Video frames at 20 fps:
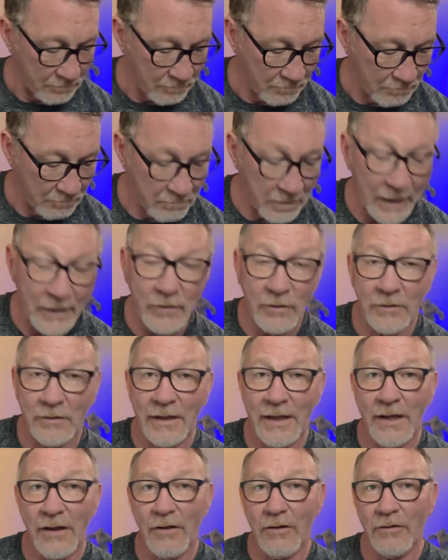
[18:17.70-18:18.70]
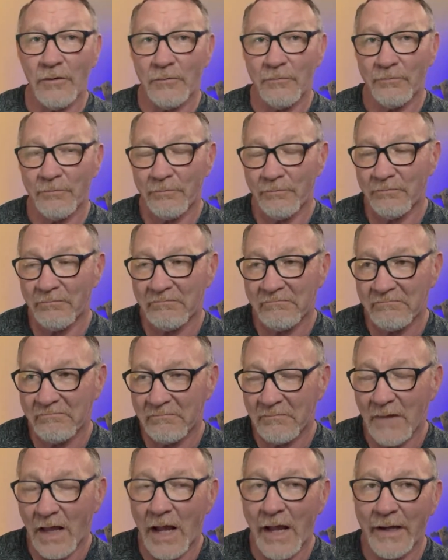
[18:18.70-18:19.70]
parallel
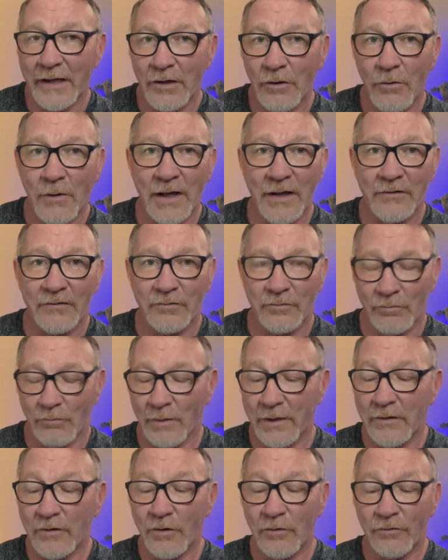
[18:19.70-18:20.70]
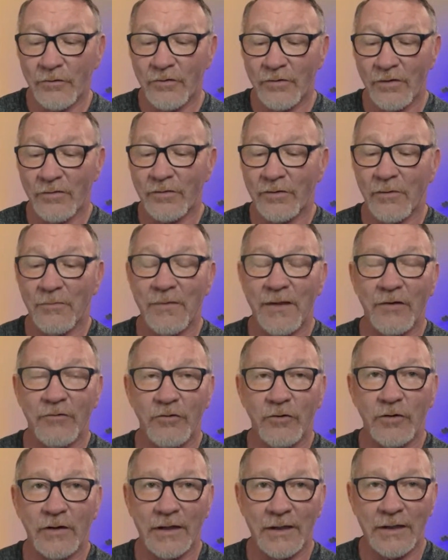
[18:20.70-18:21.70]
iOS Windows system that
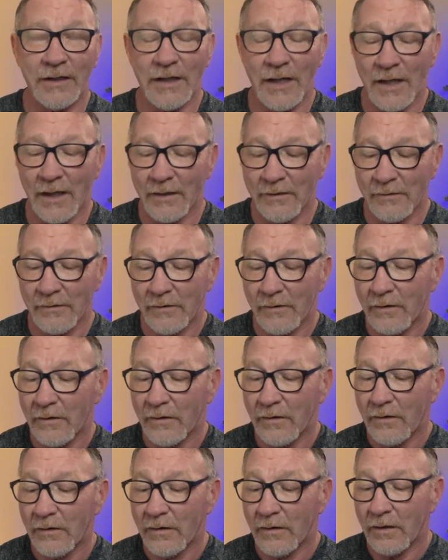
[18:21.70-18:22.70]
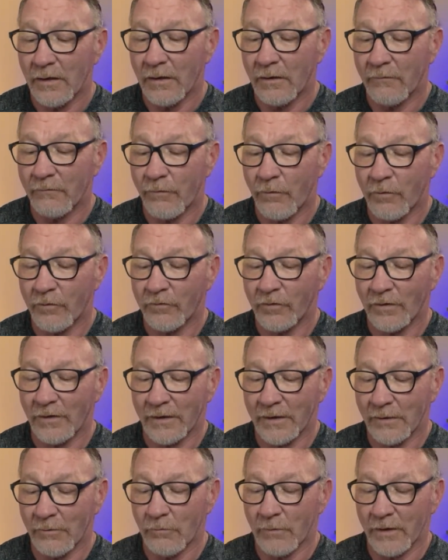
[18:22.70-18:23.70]
you can get. And unfortunately,
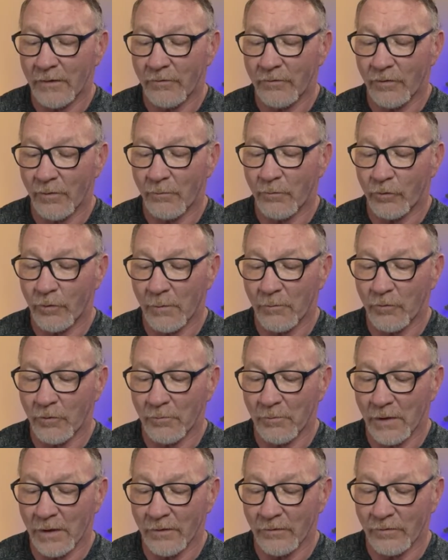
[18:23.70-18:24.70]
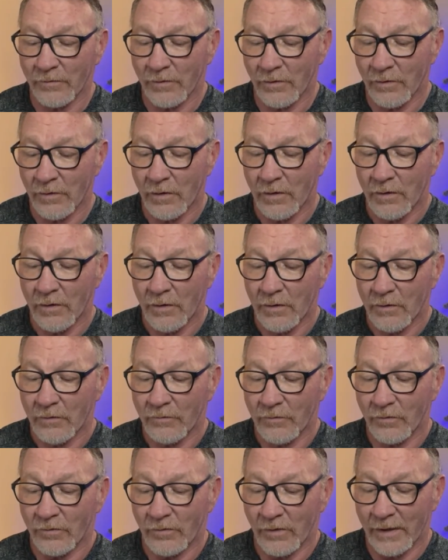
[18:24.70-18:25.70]
it went subscription based,
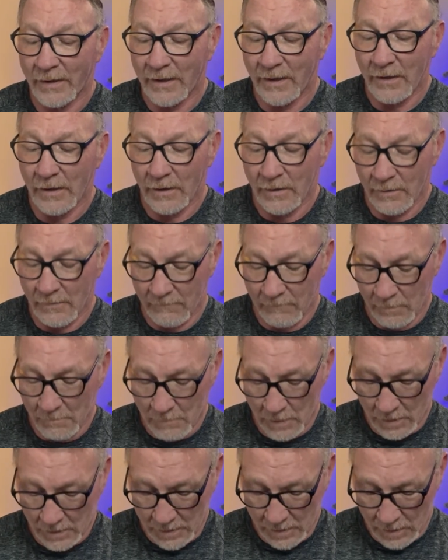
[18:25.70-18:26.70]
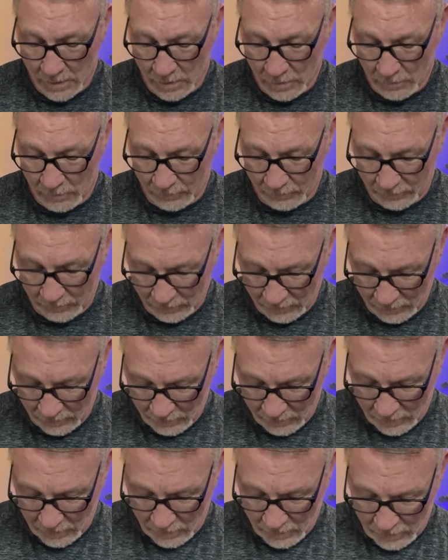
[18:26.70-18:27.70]
just like everybody else.
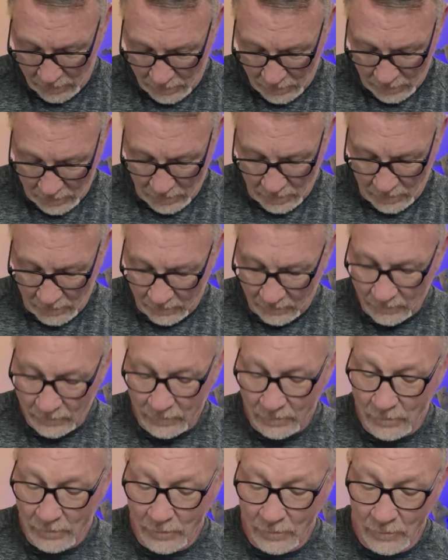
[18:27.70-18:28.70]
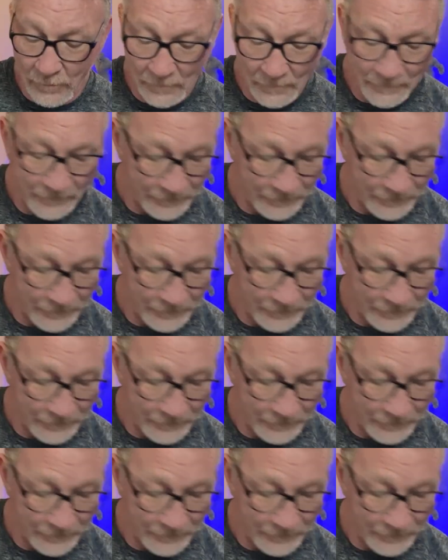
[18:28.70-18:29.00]
So,